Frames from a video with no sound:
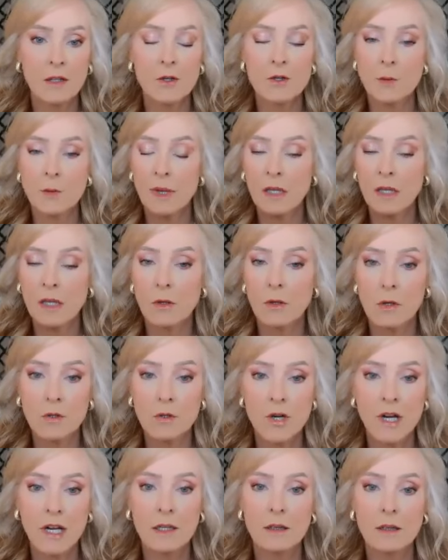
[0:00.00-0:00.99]
and there's a big long
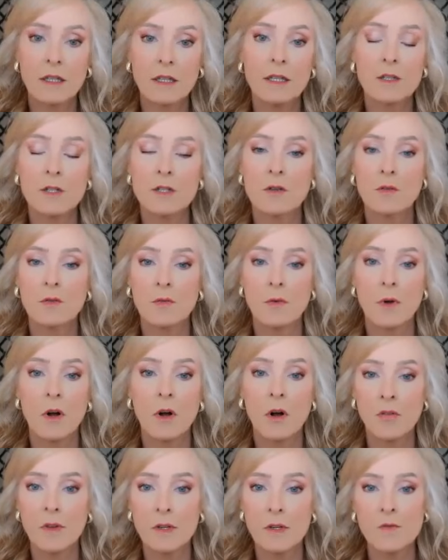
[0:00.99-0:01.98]
checklist of
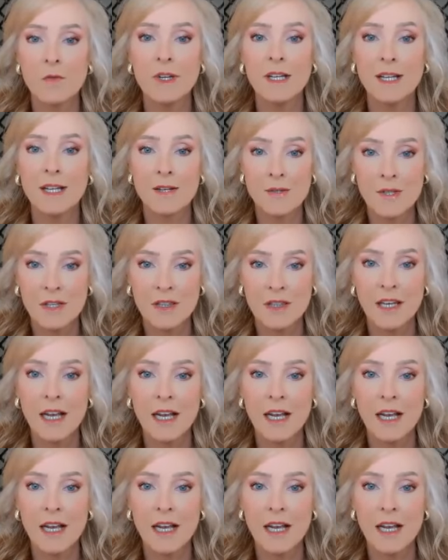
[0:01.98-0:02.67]
all these videos that